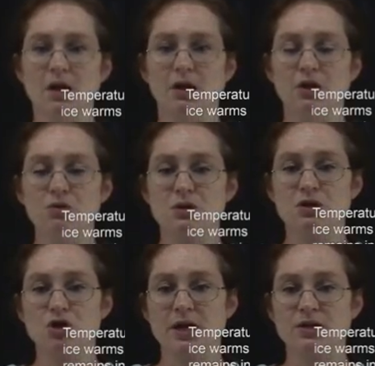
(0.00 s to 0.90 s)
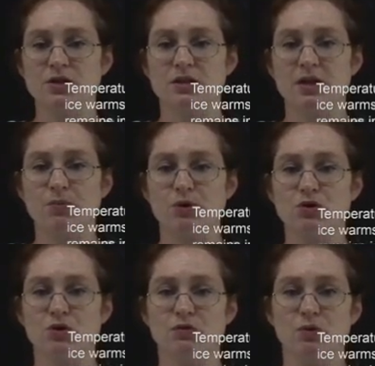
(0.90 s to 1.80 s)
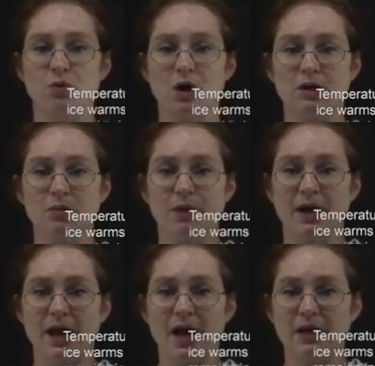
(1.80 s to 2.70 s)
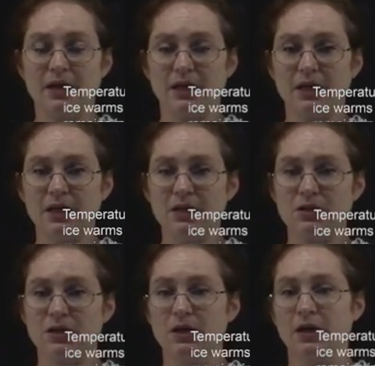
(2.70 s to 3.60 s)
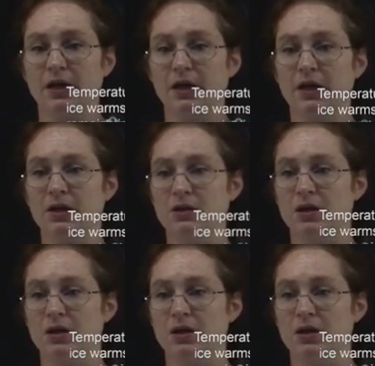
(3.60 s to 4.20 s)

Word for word: you can change the temperature of the water by adding heat and,